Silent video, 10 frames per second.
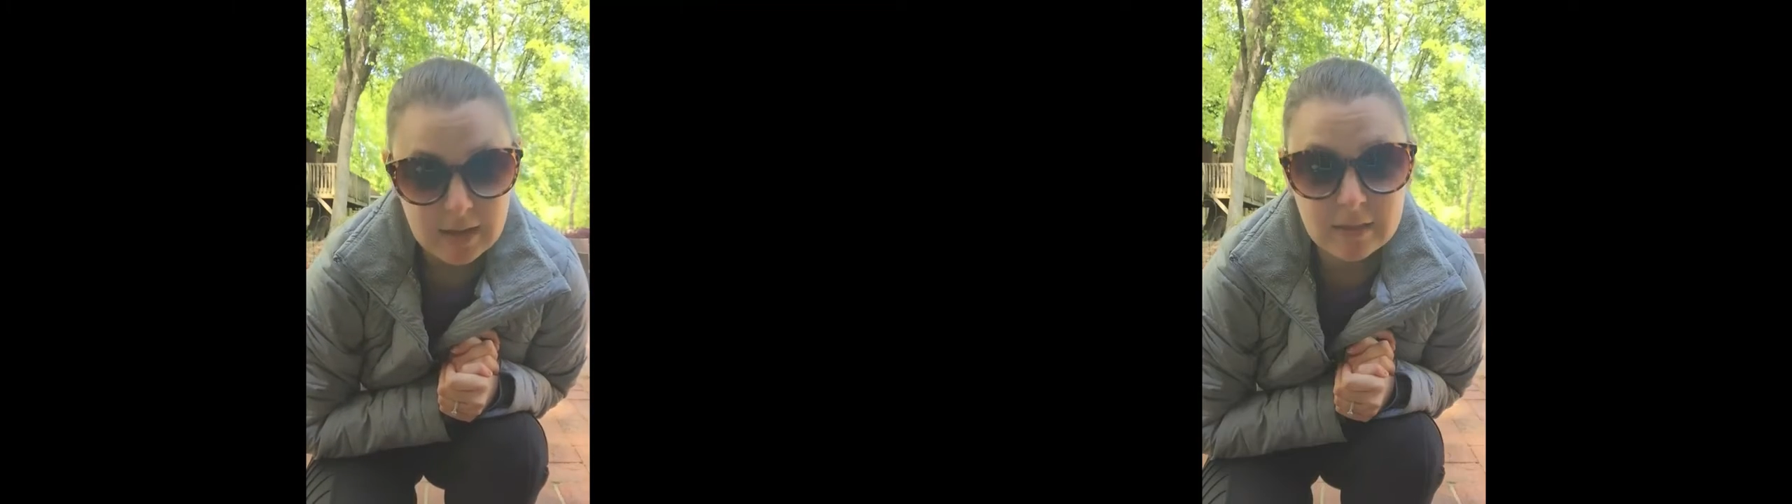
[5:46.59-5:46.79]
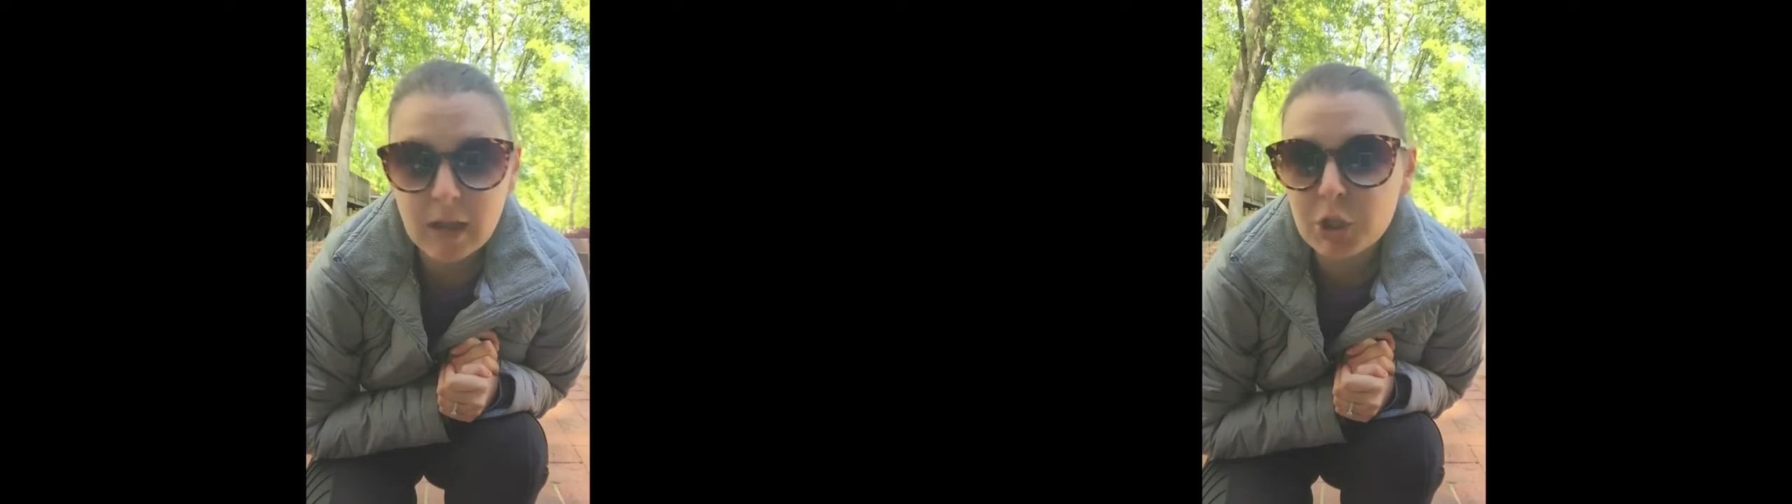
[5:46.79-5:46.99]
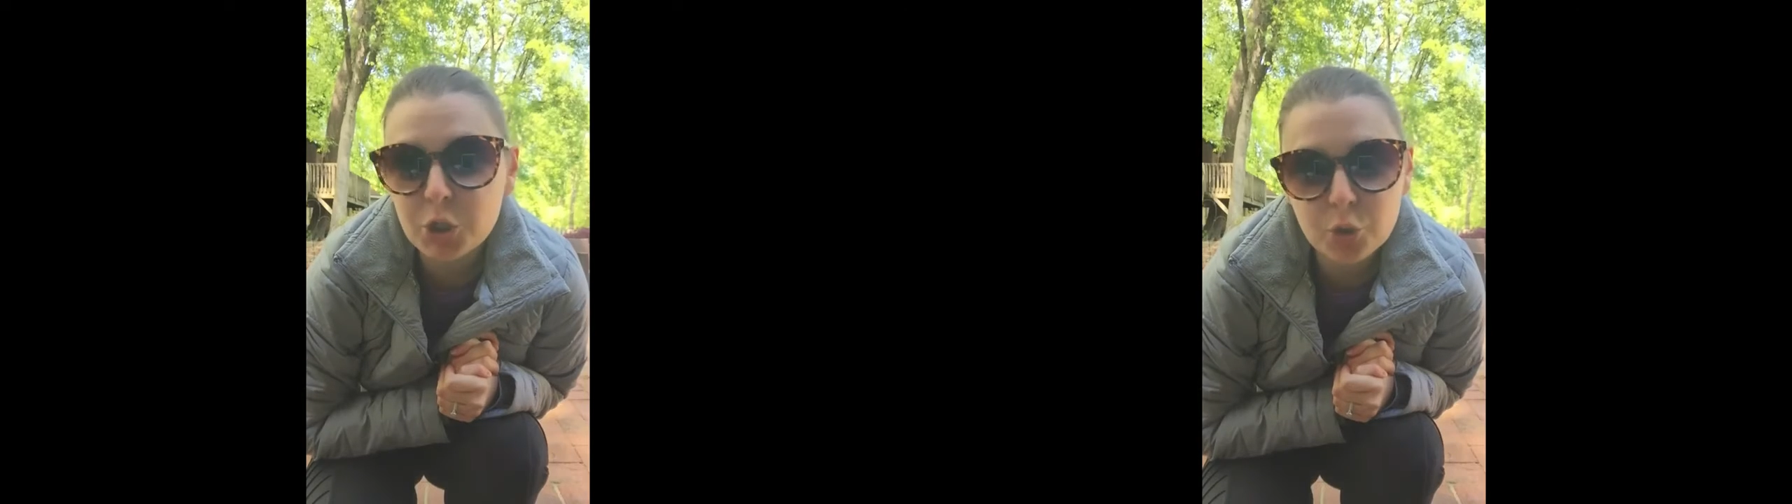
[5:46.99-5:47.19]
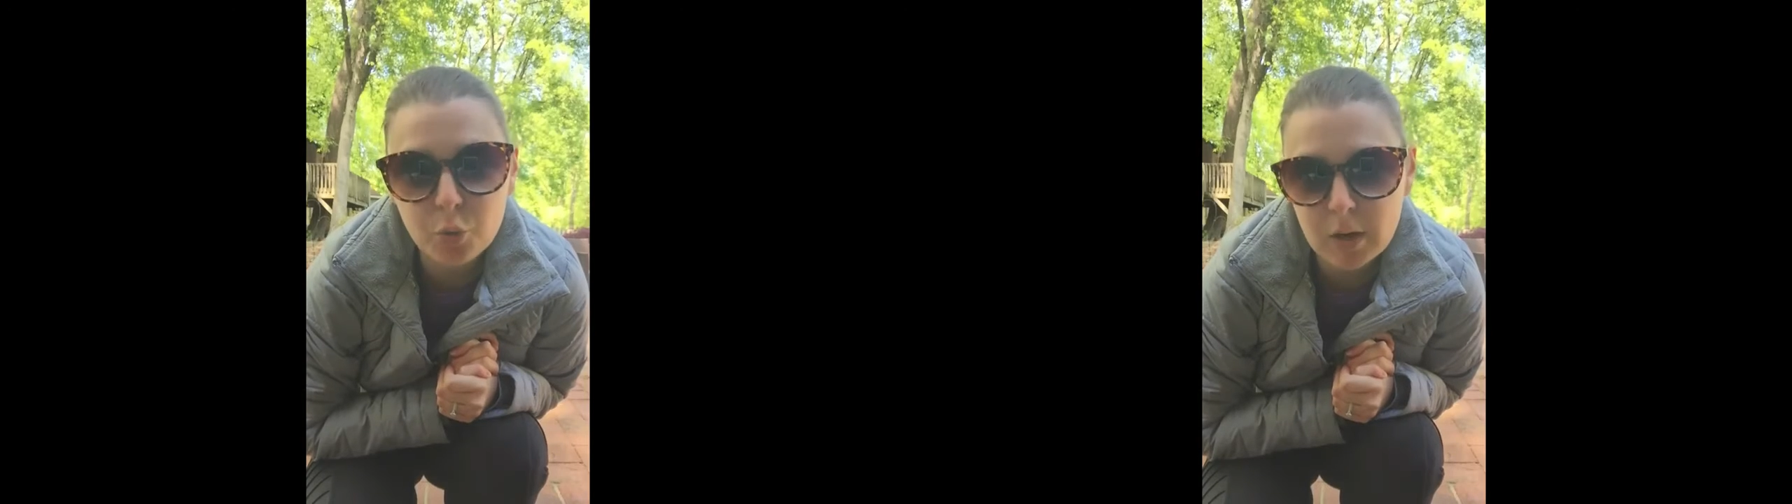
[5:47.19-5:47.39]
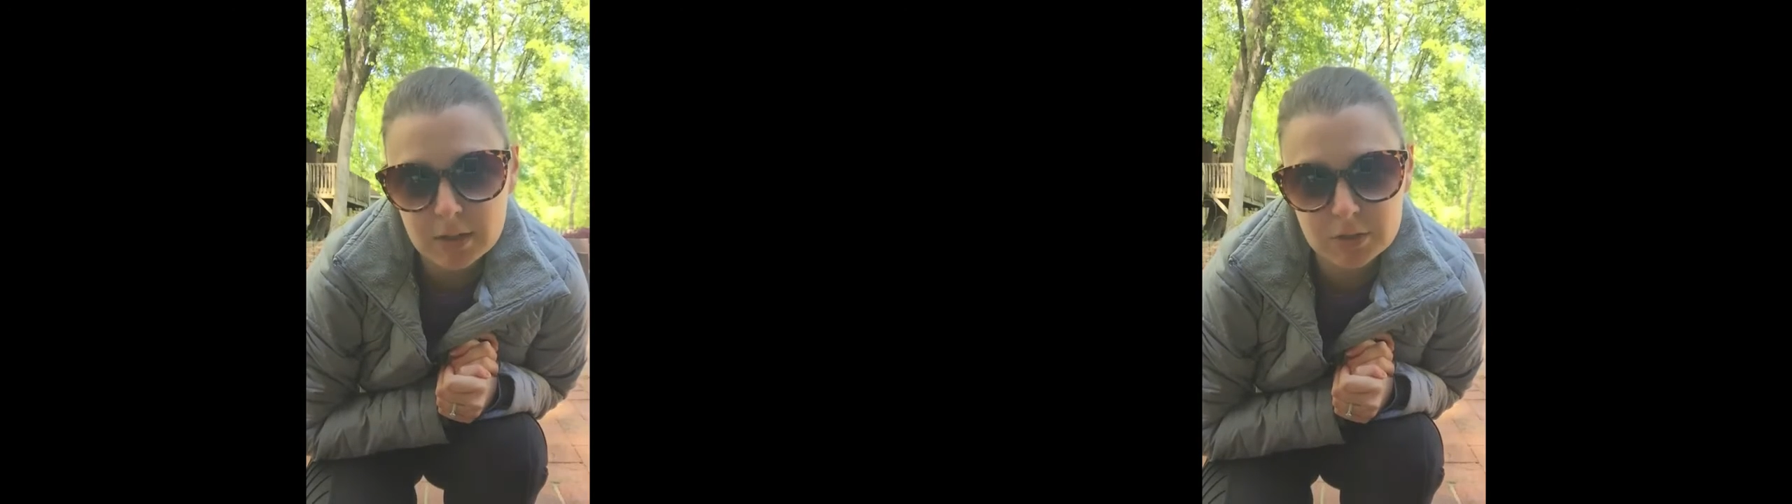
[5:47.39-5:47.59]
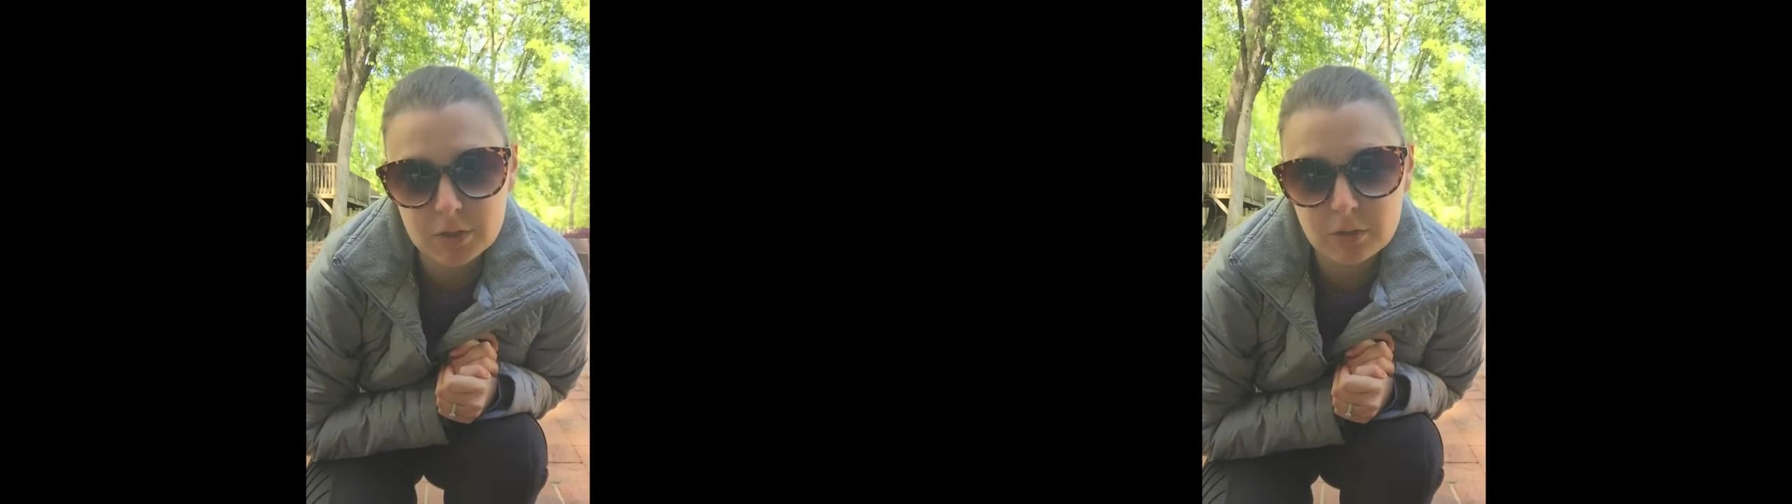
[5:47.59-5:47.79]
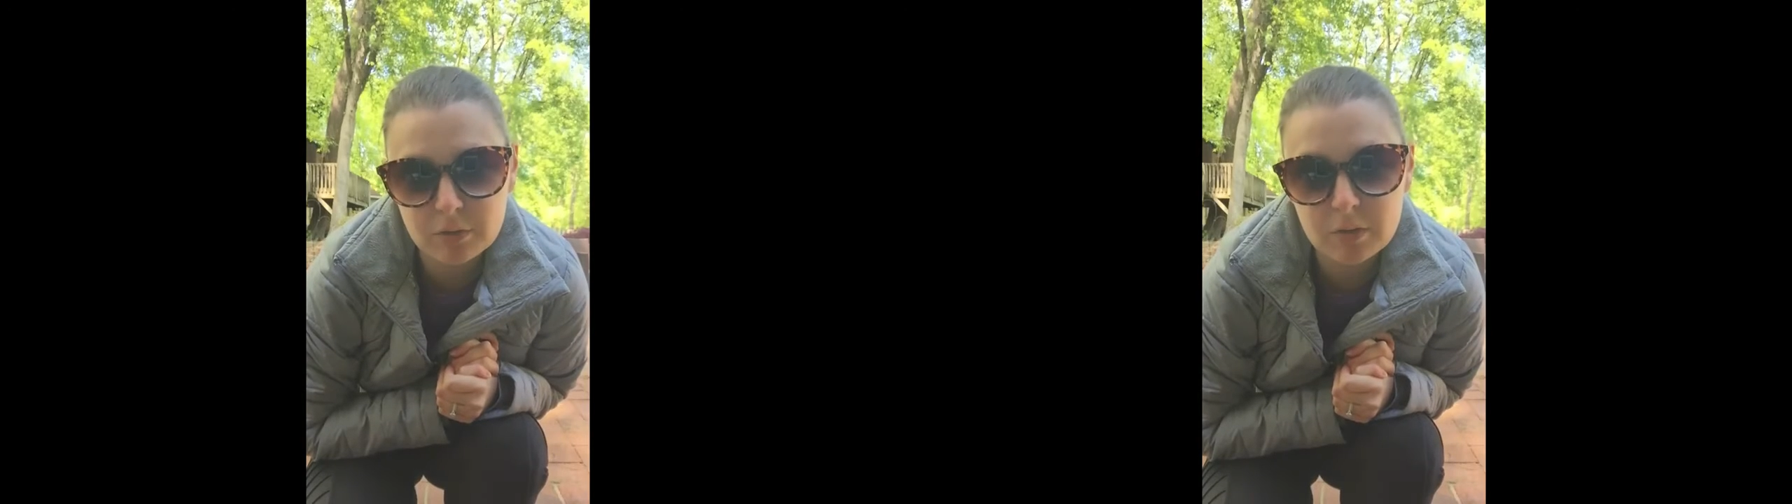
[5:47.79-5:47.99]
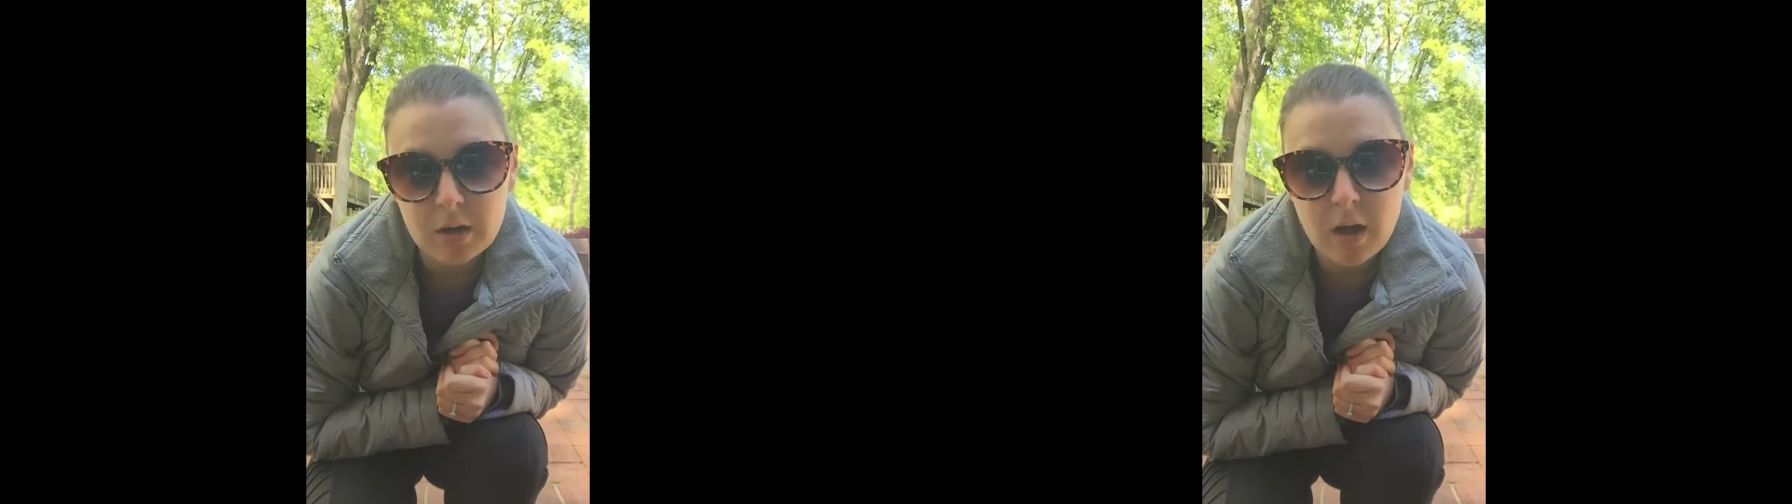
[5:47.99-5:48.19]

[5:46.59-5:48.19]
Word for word: that you want to do.